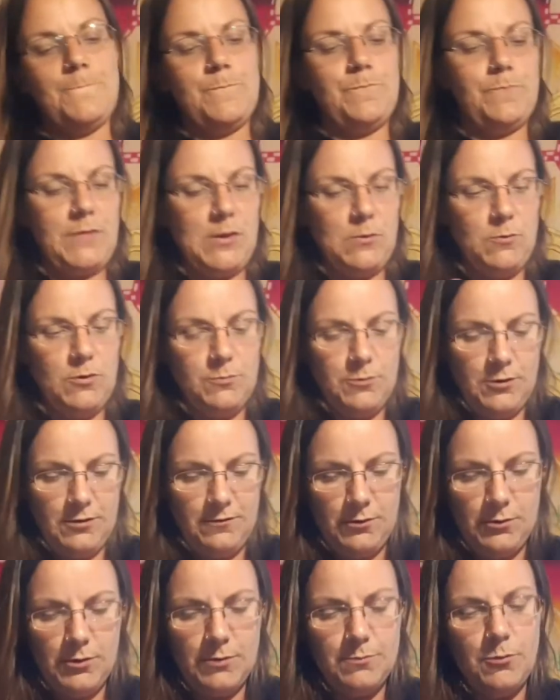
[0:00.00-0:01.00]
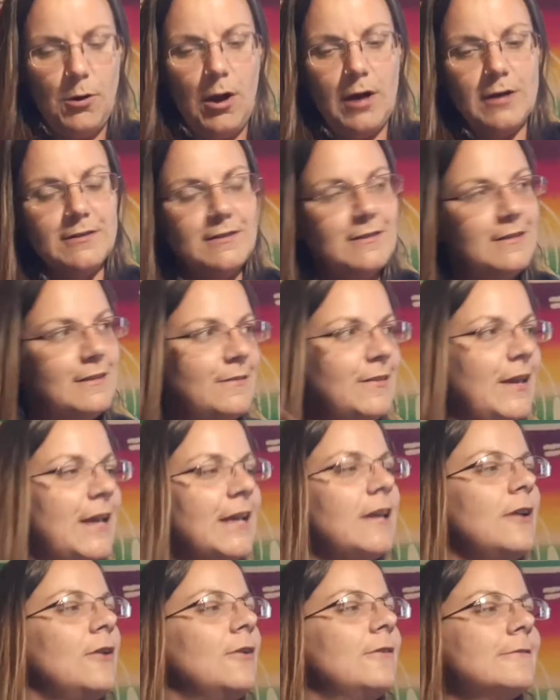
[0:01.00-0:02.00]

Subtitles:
One more for what brought us to... Thank you.